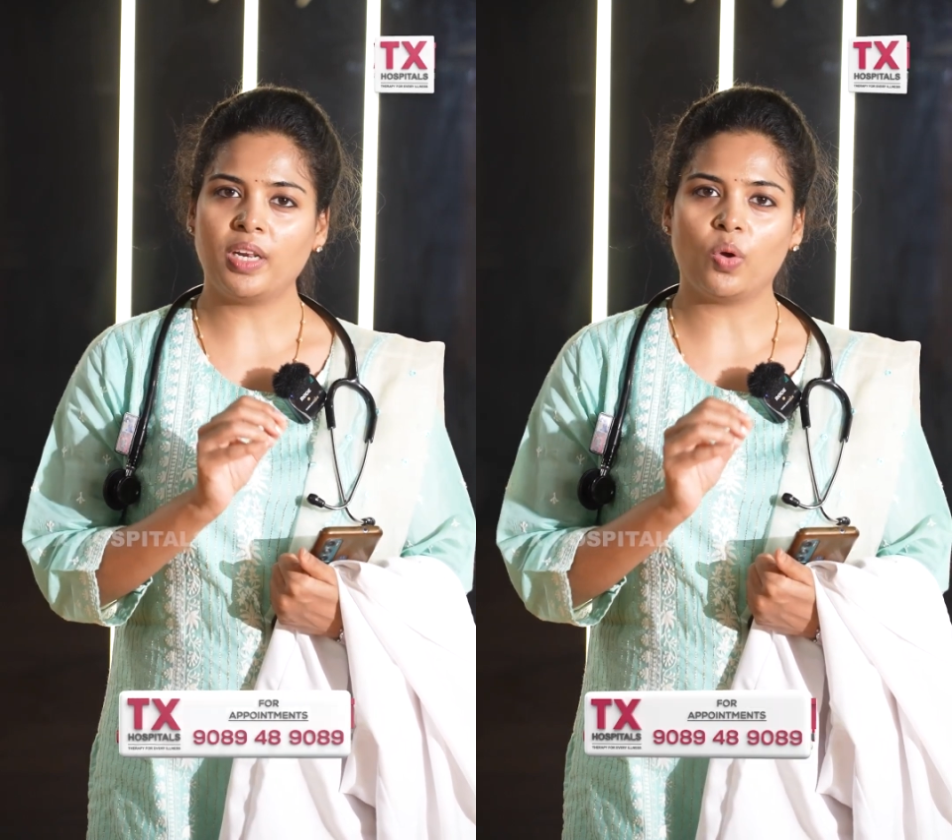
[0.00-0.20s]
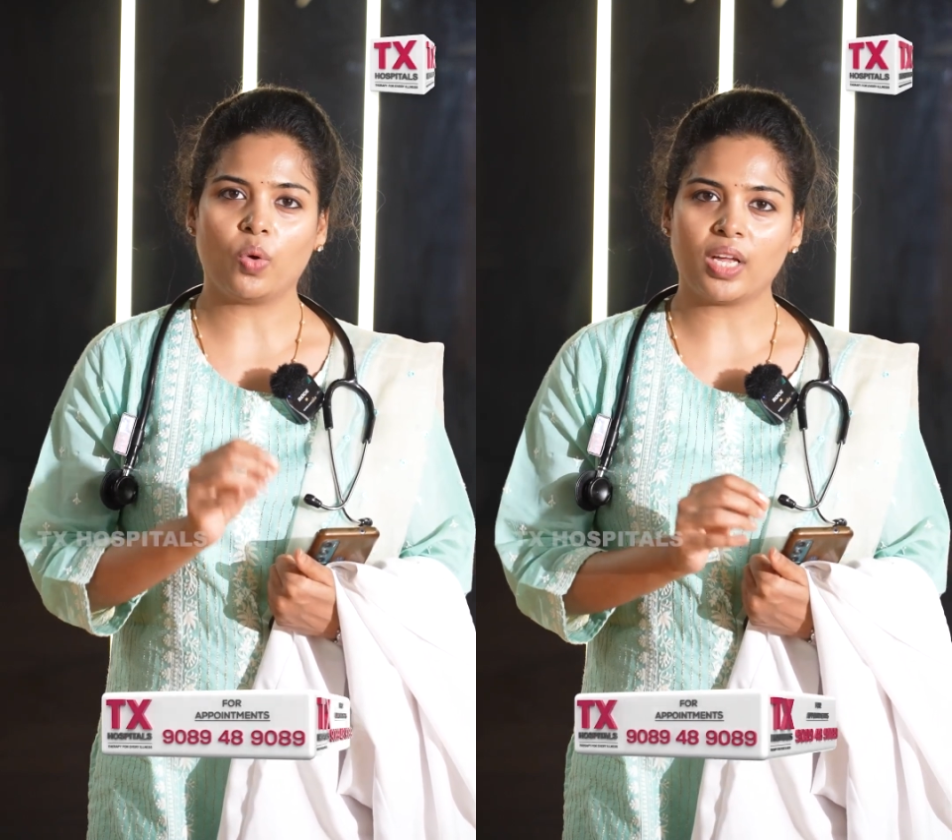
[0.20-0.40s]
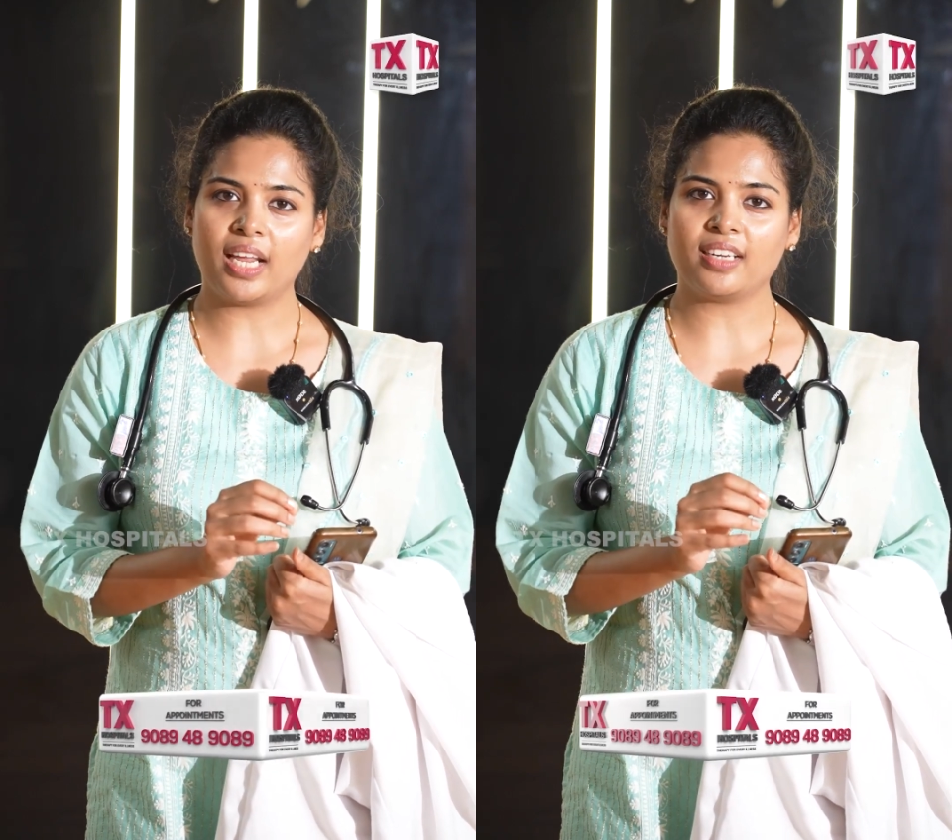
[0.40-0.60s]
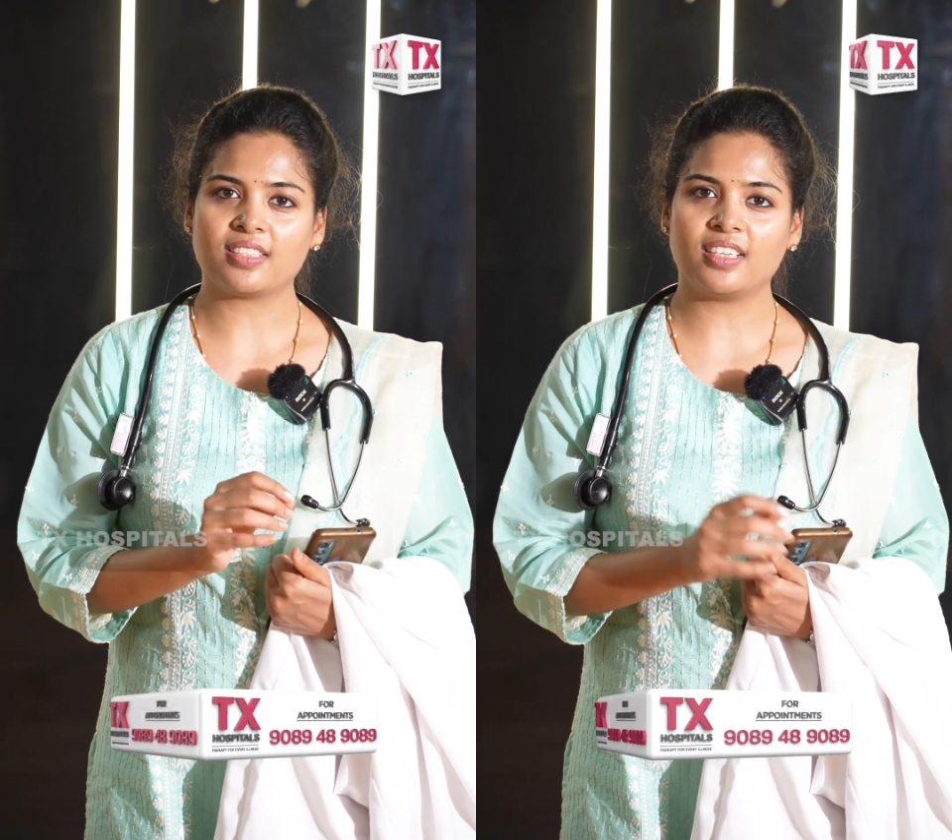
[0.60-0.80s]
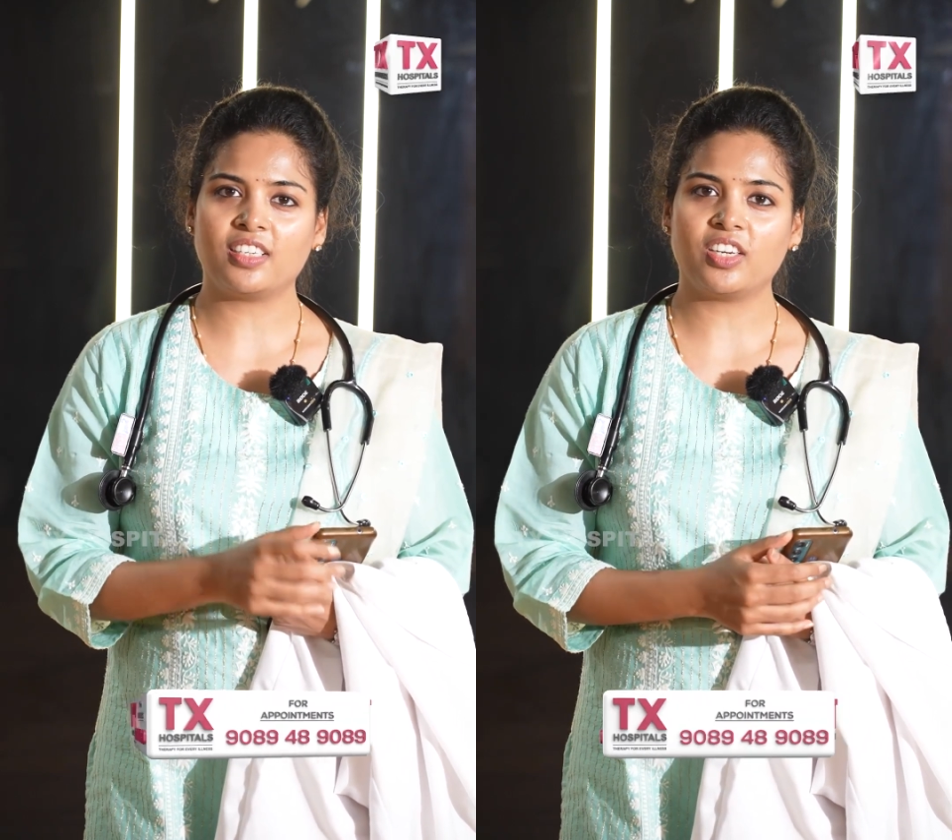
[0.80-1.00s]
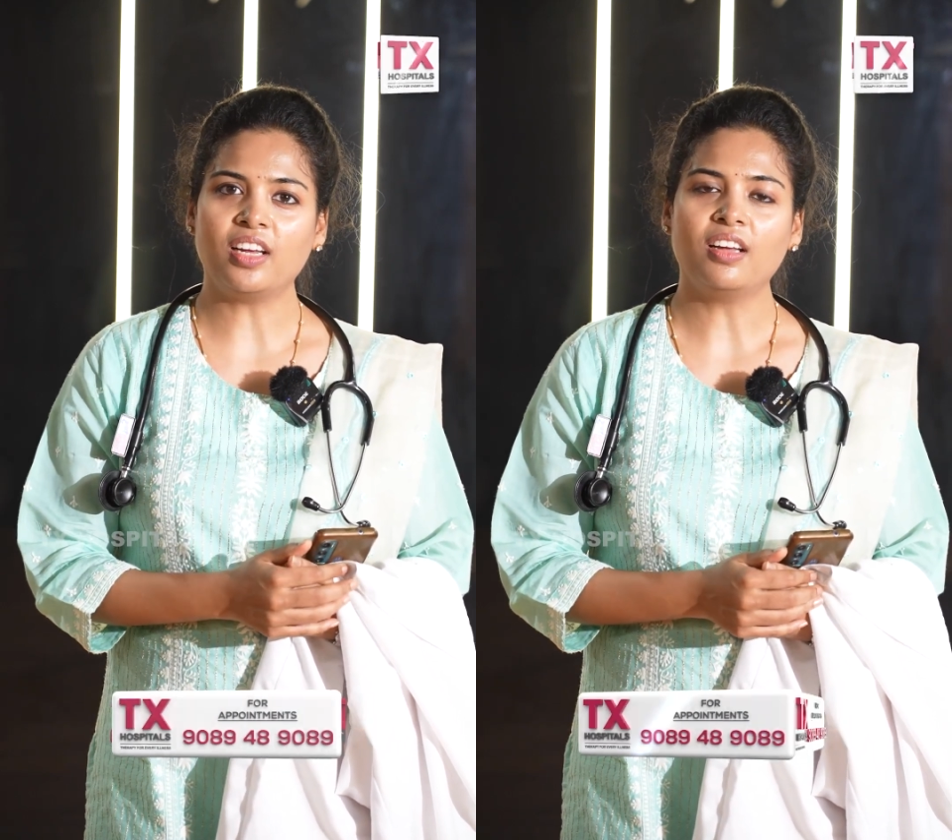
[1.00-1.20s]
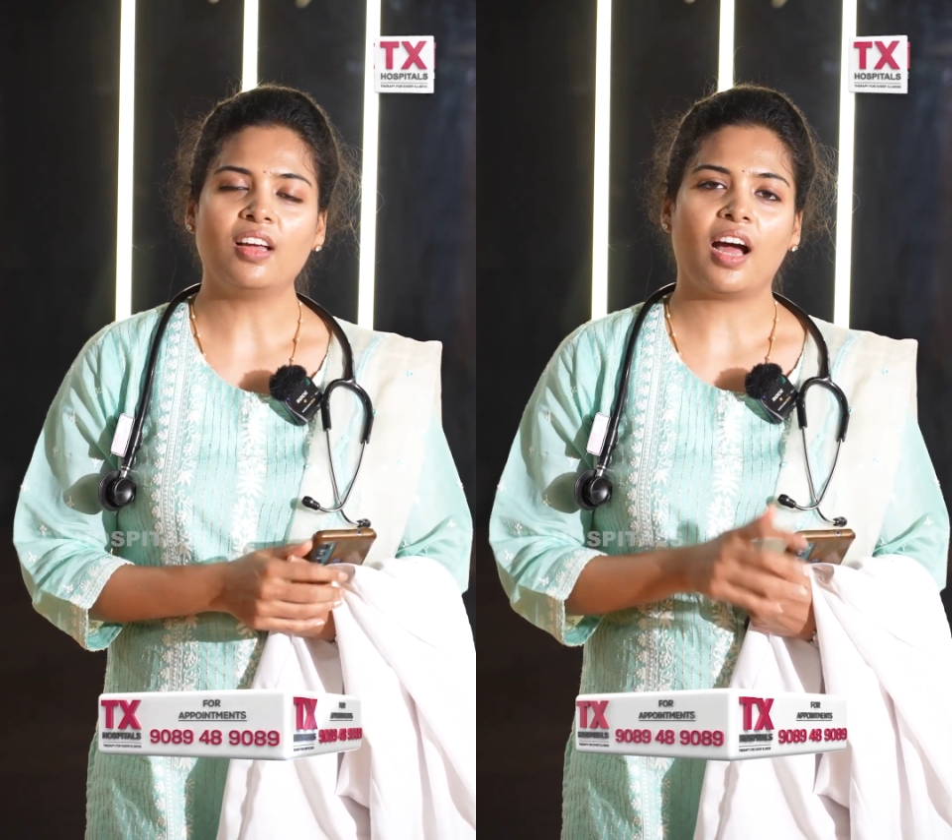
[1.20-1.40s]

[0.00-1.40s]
local anesthesia